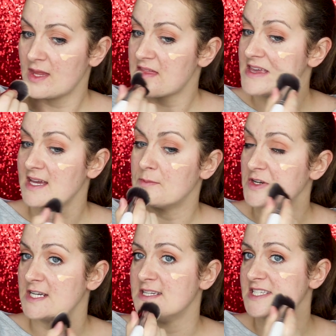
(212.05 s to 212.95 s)
I think I'm
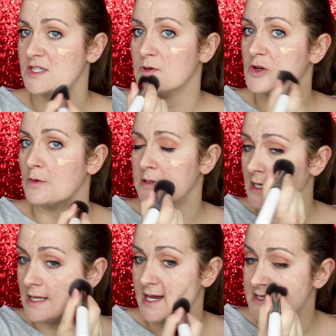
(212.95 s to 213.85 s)
going to need to do a couple
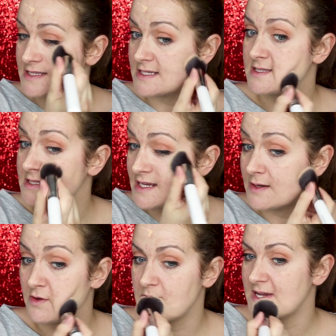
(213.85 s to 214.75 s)
of layers of this today
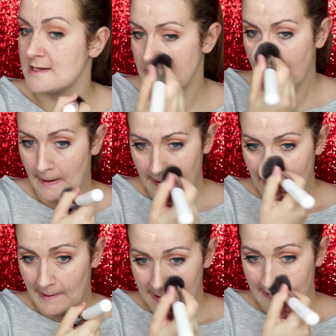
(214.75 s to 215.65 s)
with my
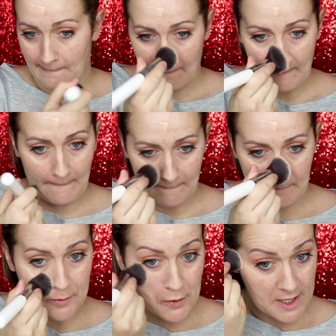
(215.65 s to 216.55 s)

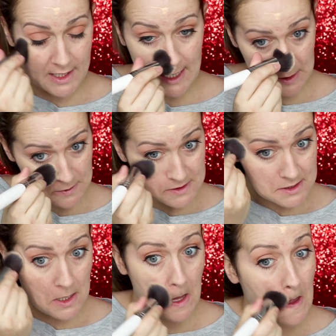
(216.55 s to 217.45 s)

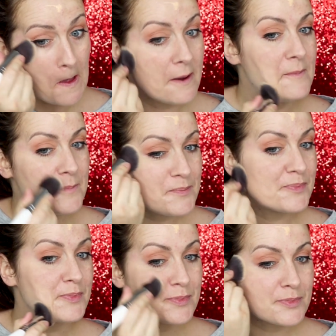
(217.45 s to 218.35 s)
breakouts.
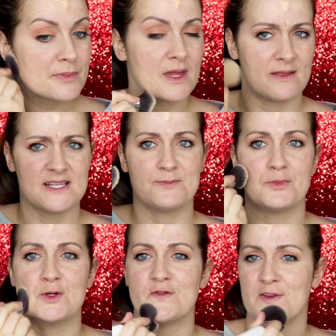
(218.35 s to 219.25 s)
This
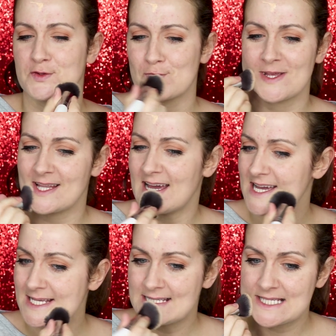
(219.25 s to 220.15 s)
brush feels really
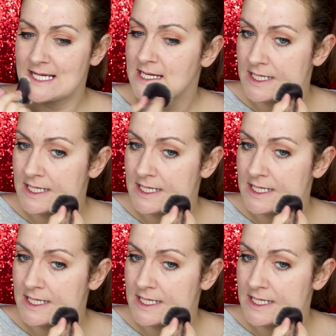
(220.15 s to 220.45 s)
nice.